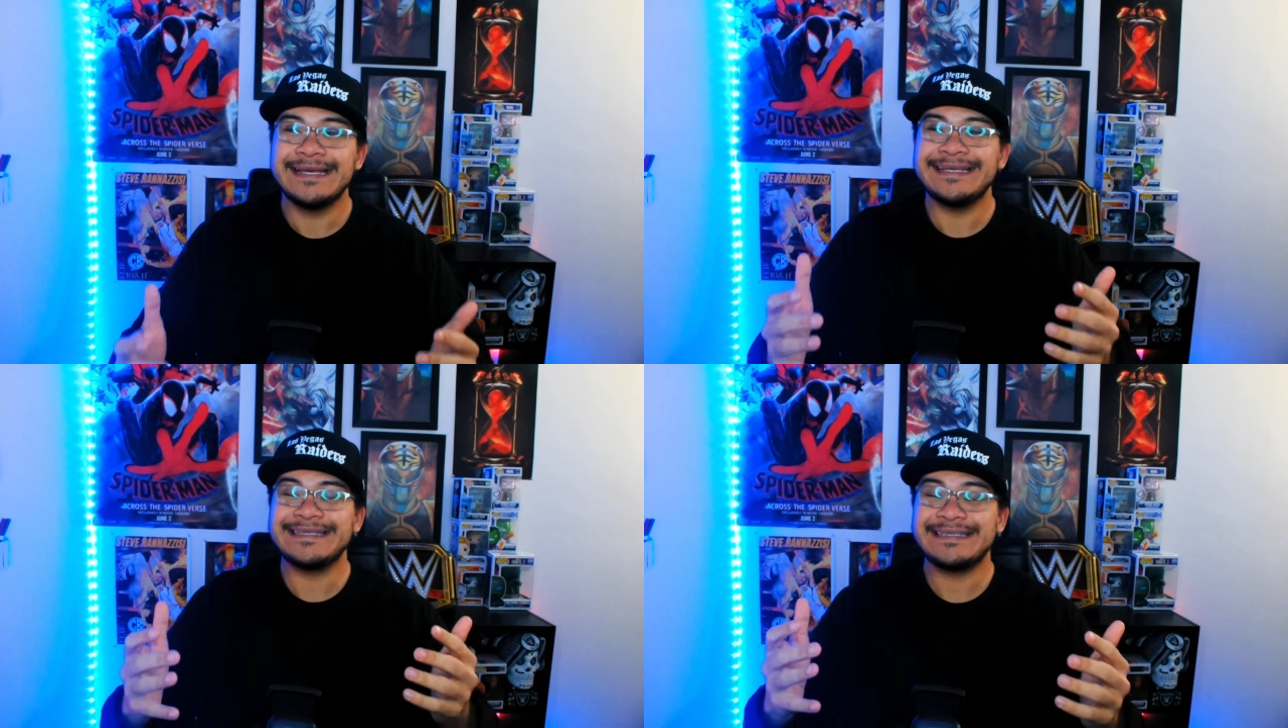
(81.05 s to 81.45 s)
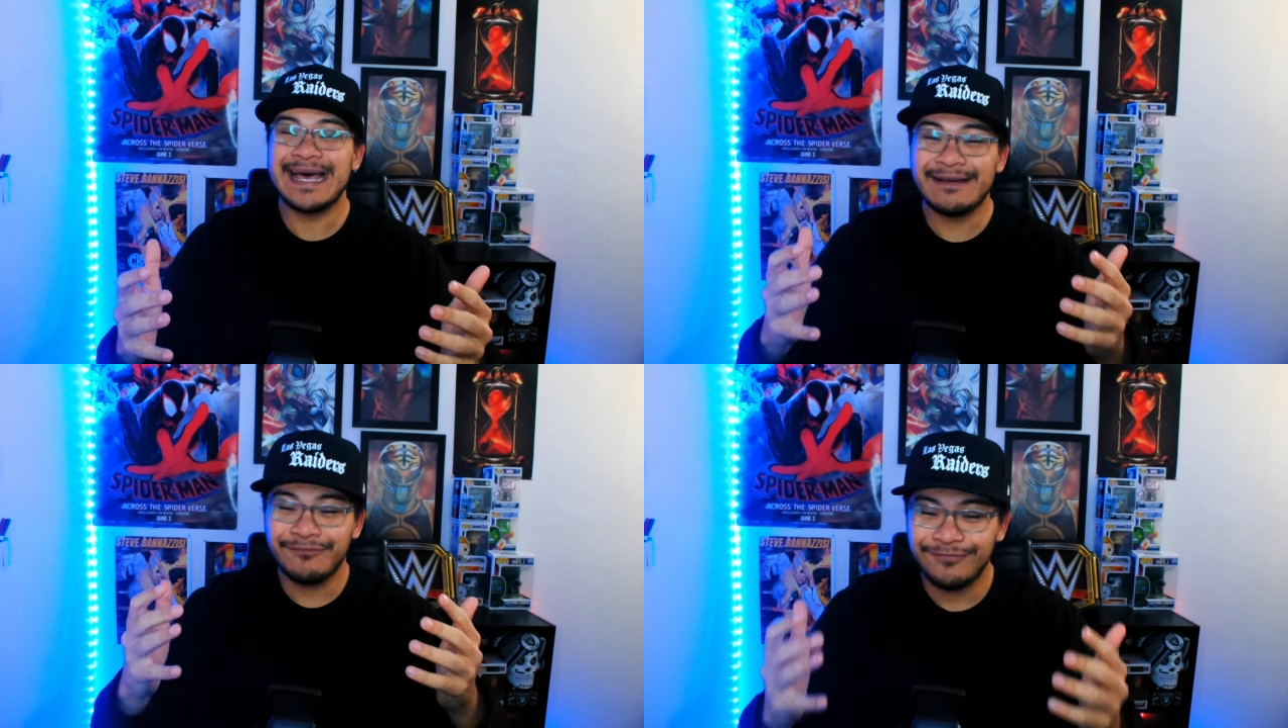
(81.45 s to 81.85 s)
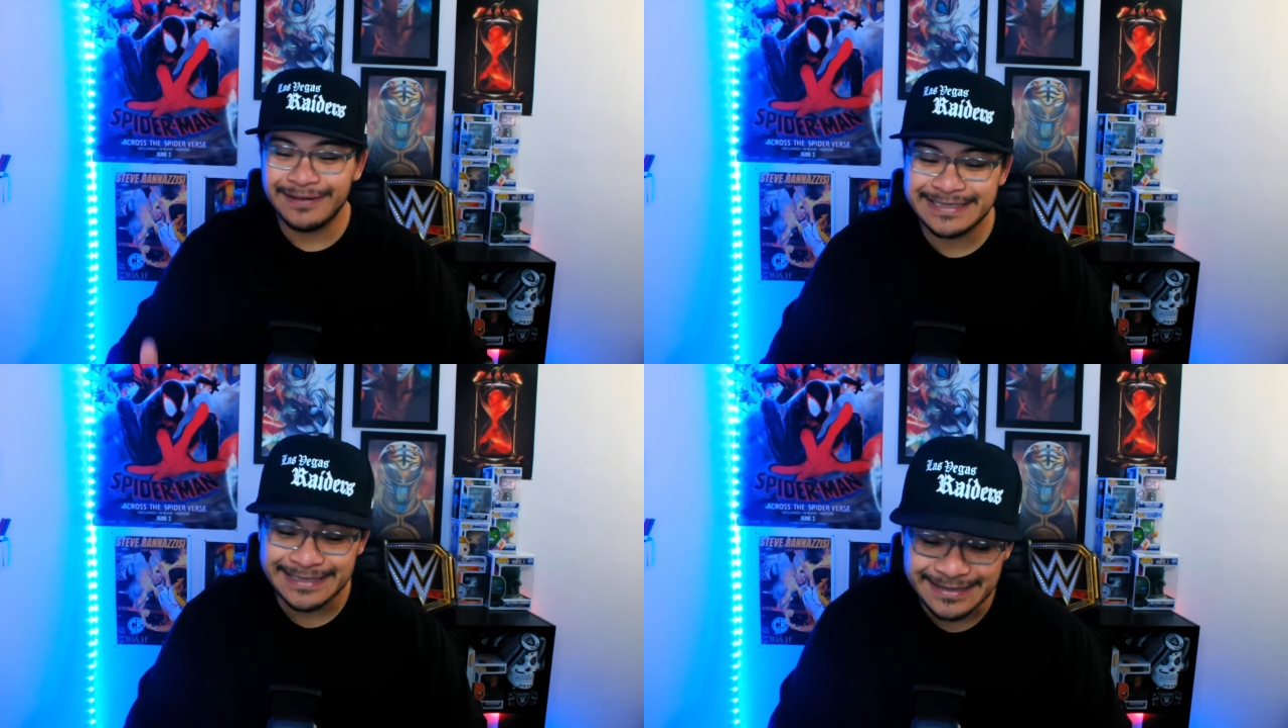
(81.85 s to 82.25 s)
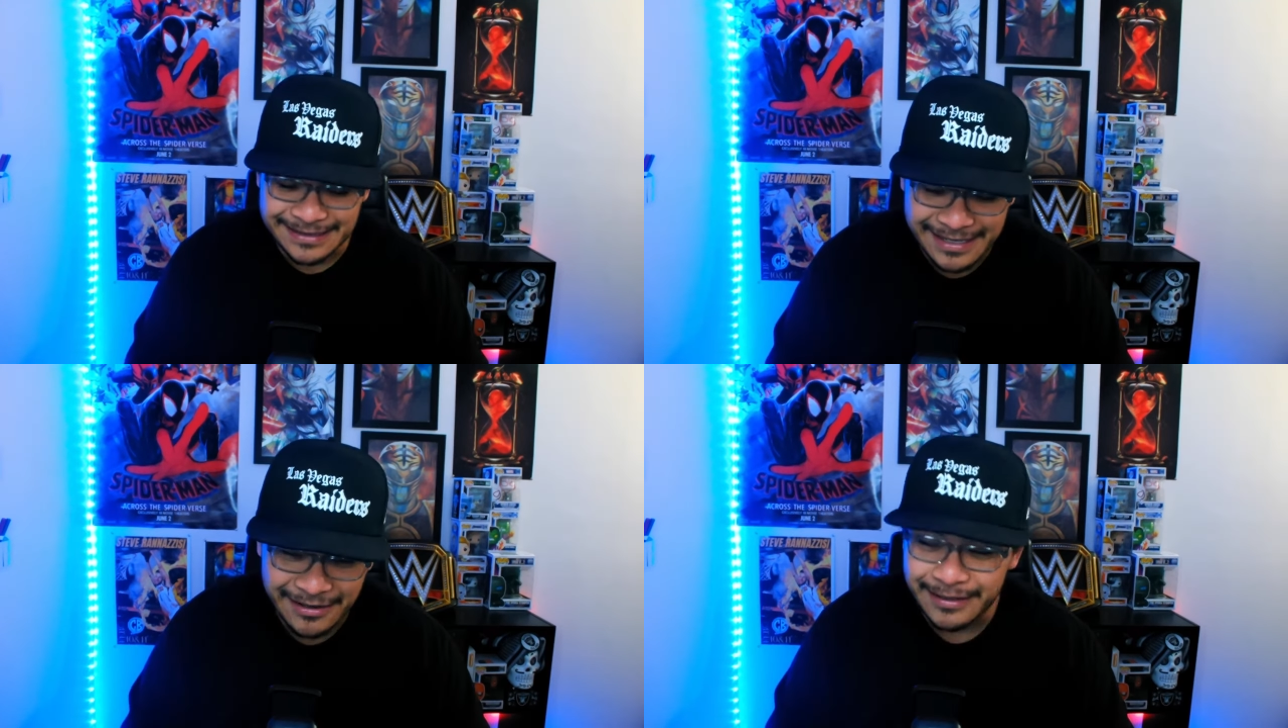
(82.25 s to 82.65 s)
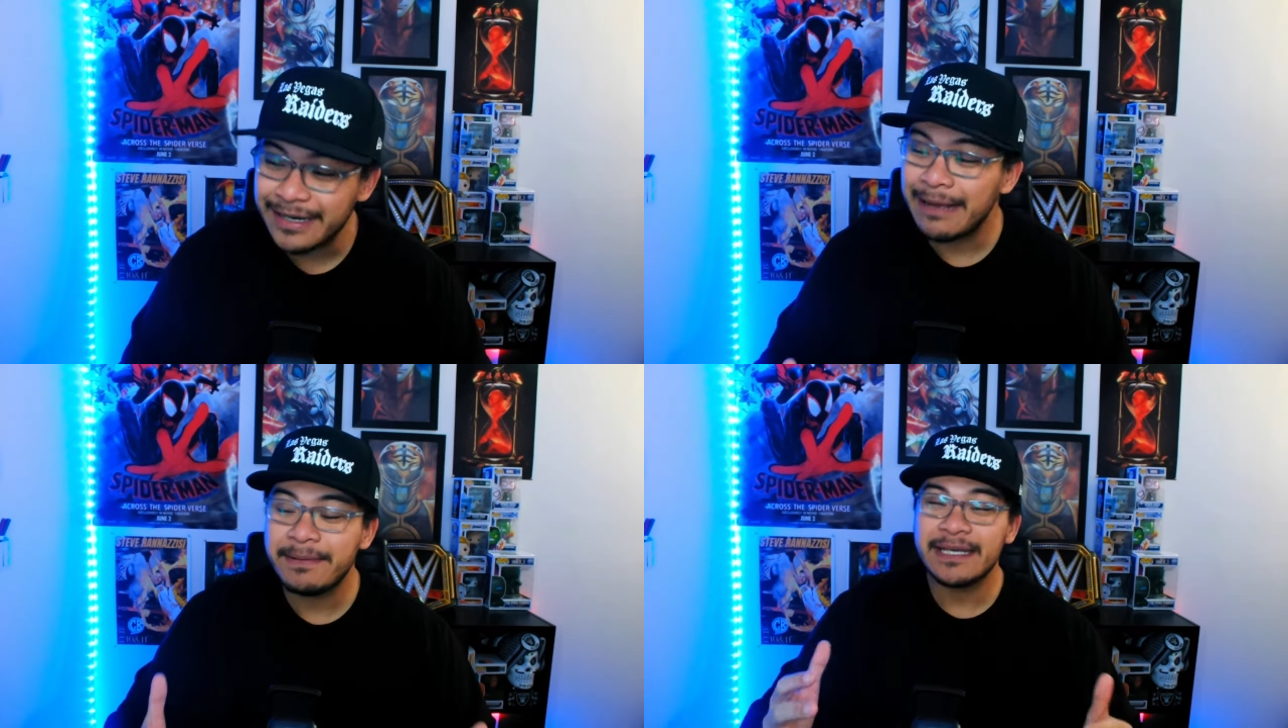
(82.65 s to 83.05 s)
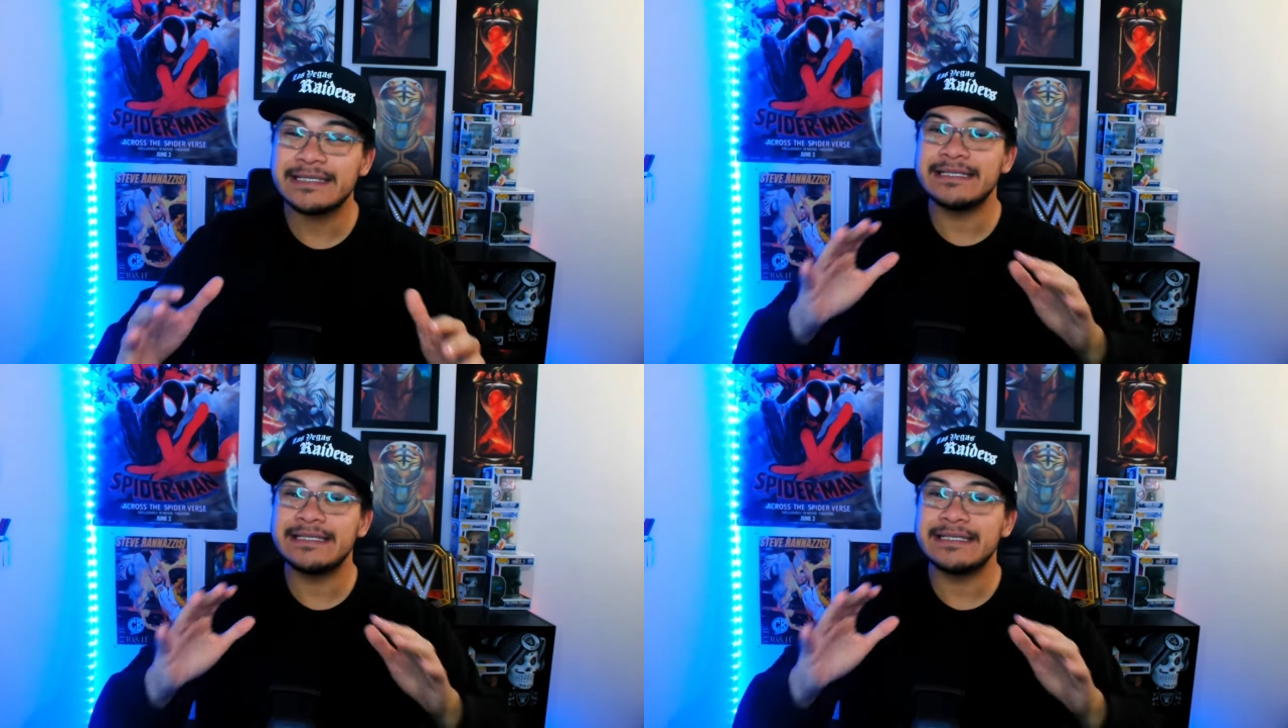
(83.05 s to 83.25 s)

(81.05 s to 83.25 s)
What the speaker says: His dad wasn't there, not because